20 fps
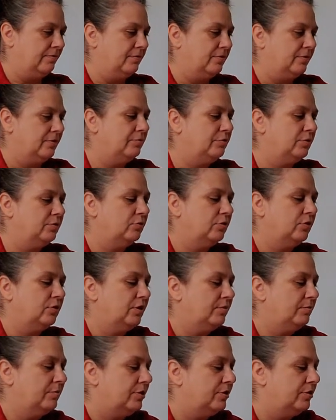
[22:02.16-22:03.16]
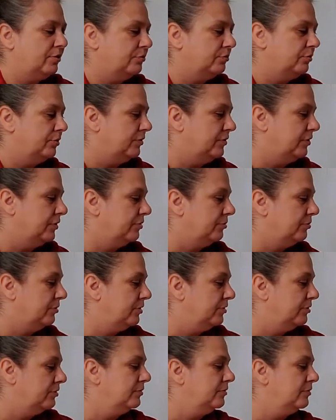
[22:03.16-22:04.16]
I'm going to roll up my other one, and then
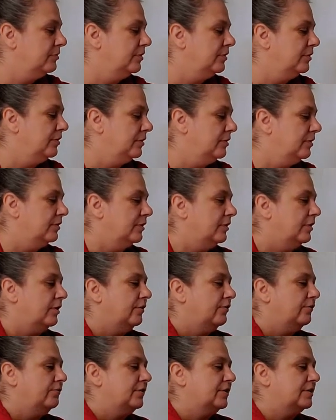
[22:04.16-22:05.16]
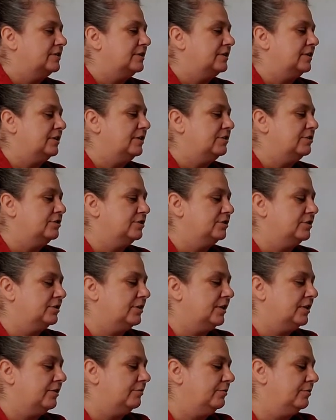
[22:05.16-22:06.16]
I'll fix the edges of
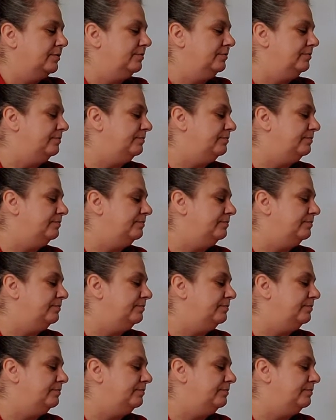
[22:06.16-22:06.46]
that one.